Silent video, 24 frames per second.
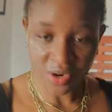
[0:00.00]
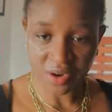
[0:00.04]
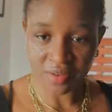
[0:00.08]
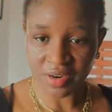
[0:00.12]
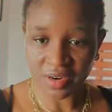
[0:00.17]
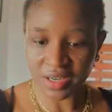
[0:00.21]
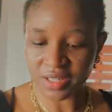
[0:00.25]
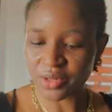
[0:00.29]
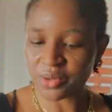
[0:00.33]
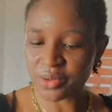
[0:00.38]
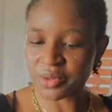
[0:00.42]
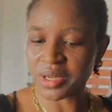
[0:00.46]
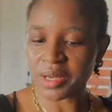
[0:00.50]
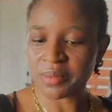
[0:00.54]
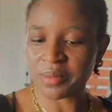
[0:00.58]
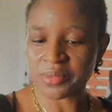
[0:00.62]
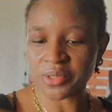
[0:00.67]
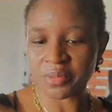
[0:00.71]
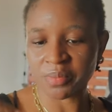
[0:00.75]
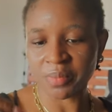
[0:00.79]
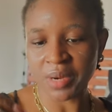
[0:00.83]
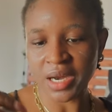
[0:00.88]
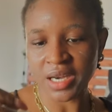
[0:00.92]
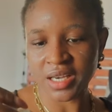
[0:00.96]
I told them
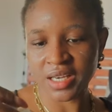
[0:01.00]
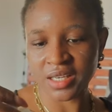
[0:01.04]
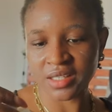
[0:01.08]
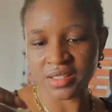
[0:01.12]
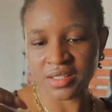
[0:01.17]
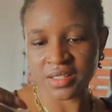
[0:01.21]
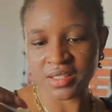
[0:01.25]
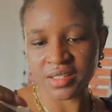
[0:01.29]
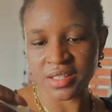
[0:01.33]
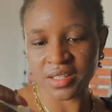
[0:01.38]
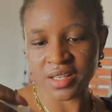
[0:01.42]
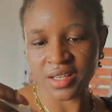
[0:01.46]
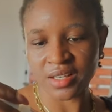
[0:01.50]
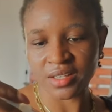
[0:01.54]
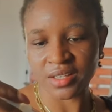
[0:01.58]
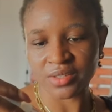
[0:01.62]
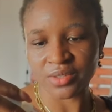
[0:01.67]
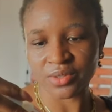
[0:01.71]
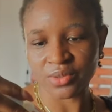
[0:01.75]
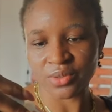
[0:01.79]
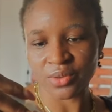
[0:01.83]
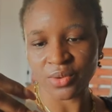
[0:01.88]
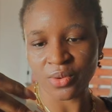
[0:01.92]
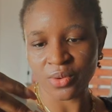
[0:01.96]
to package this thing
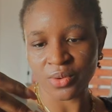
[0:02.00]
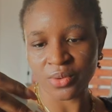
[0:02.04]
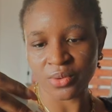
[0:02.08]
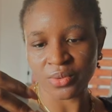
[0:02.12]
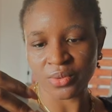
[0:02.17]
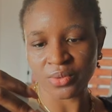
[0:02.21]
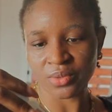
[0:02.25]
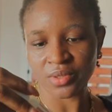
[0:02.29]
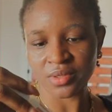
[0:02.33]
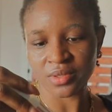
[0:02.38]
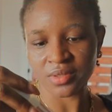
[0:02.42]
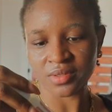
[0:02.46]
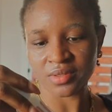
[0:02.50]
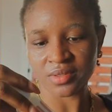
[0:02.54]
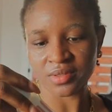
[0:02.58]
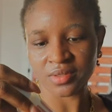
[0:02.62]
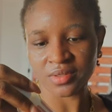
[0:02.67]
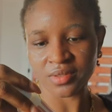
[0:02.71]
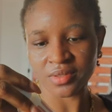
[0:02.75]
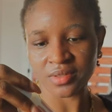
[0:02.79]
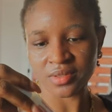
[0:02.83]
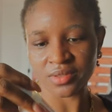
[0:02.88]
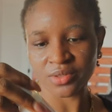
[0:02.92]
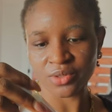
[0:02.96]
is
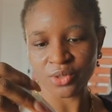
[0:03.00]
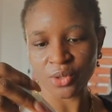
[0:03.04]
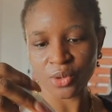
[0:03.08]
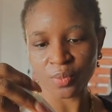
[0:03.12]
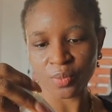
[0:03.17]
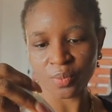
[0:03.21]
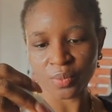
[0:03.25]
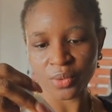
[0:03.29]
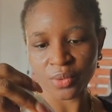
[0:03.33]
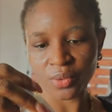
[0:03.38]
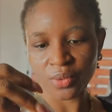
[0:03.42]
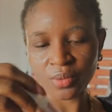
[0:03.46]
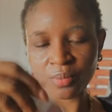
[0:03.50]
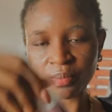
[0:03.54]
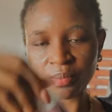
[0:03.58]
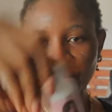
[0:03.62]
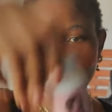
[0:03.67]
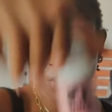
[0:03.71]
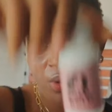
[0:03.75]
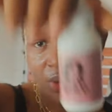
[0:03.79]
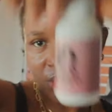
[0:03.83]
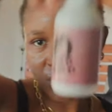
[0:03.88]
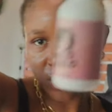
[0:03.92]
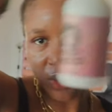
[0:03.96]
dope.
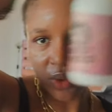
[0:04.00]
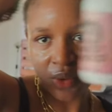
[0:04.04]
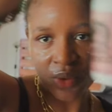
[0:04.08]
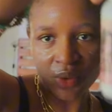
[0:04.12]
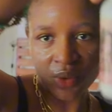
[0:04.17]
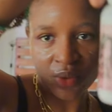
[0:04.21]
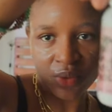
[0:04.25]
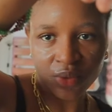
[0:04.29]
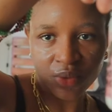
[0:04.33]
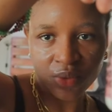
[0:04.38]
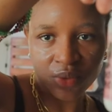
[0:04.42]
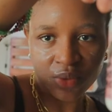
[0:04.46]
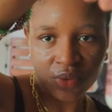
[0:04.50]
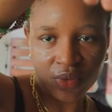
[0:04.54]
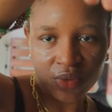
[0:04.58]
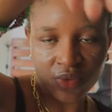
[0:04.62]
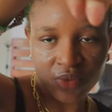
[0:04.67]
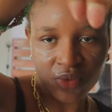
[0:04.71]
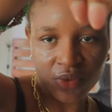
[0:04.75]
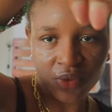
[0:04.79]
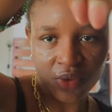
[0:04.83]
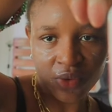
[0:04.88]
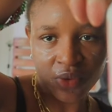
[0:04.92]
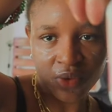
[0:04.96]
Bold hold
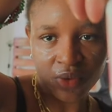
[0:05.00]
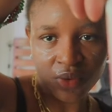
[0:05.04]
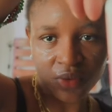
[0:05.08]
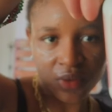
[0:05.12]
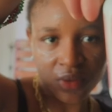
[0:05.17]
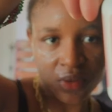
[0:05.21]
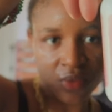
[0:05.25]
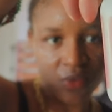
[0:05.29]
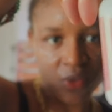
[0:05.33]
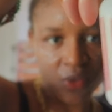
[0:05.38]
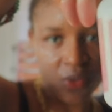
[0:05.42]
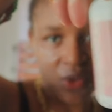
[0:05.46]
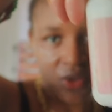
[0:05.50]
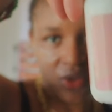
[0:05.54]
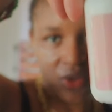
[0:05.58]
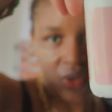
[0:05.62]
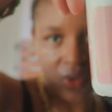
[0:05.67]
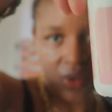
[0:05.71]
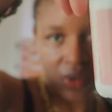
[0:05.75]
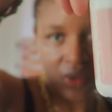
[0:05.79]
for if you want to